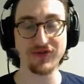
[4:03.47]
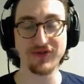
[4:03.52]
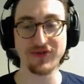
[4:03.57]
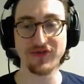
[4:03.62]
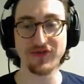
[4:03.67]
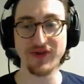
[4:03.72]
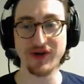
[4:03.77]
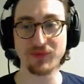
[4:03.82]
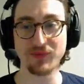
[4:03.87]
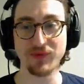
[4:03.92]
to
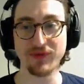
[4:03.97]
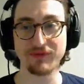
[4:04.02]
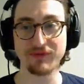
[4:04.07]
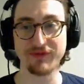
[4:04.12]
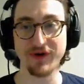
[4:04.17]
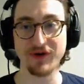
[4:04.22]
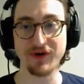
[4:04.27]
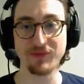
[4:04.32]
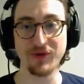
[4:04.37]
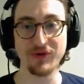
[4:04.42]
set up with the
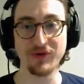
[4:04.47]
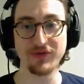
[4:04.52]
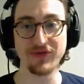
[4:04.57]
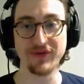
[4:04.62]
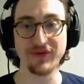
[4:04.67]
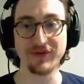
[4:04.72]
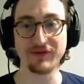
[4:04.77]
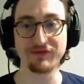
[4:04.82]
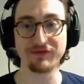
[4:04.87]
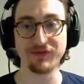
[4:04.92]
Phearamones
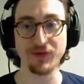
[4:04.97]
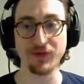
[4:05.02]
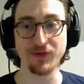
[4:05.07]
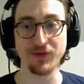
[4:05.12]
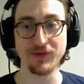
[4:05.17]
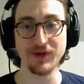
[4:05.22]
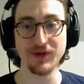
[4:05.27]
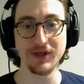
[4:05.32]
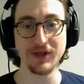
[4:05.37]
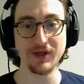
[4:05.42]
and the full
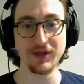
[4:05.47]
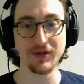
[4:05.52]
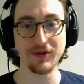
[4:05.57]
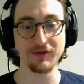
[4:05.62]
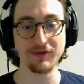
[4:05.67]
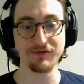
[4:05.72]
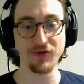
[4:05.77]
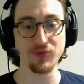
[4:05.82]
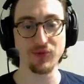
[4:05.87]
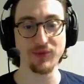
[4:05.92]

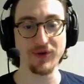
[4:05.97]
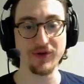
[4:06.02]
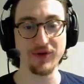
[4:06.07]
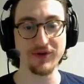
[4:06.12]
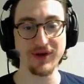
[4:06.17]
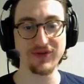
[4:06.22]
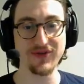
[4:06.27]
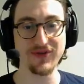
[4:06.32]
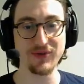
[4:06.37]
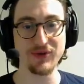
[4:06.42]
build.
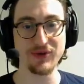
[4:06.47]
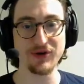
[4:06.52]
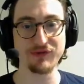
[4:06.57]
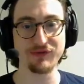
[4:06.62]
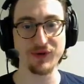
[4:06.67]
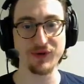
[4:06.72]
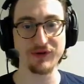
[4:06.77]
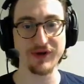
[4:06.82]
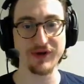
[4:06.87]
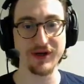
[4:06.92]
I say we go
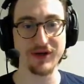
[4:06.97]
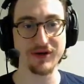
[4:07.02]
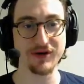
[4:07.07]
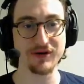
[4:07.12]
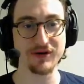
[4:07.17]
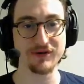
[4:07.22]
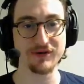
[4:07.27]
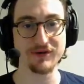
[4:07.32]
for it right here.